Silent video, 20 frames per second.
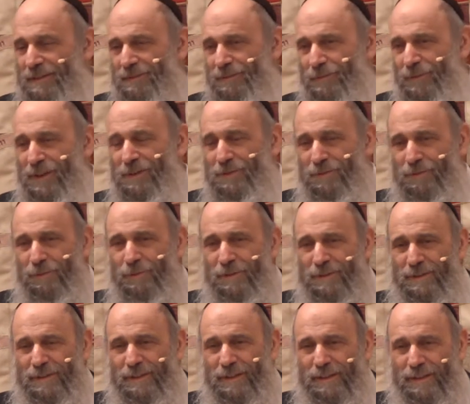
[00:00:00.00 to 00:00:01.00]
went through
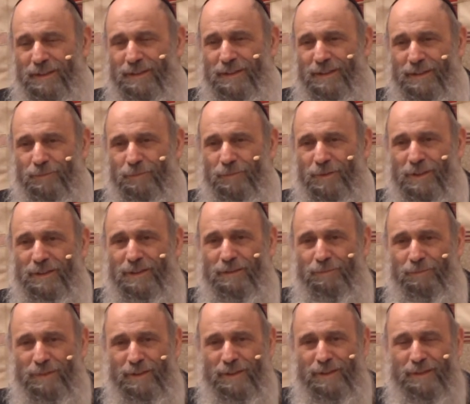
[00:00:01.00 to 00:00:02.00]
it and didn't really
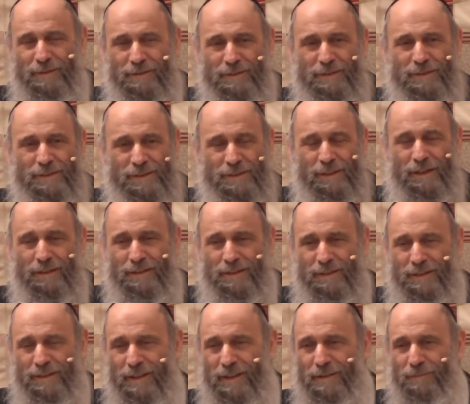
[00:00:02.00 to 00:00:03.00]

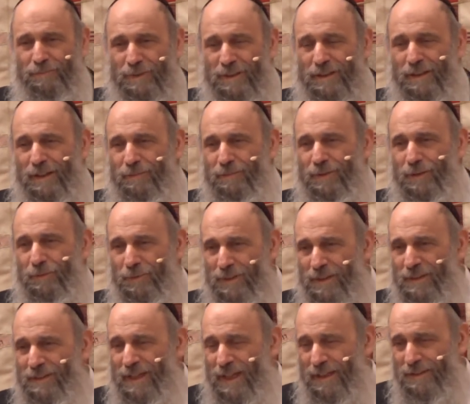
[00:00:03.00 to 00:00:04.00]
study and become a
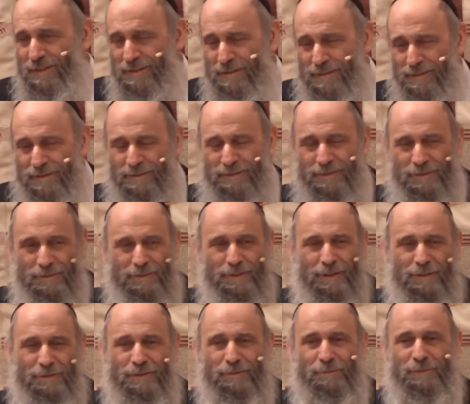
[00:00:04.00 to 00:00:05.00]
real doctor. You
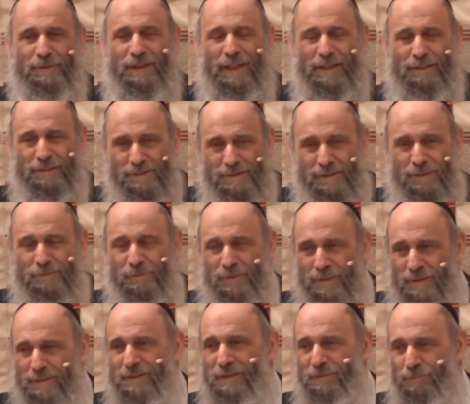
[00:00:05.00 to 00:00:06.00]
know the doctors that
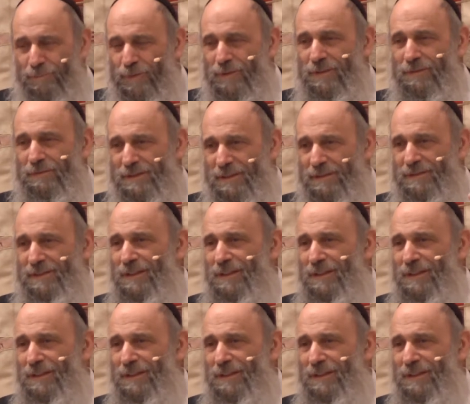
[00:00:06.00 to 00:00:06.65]
really put themselves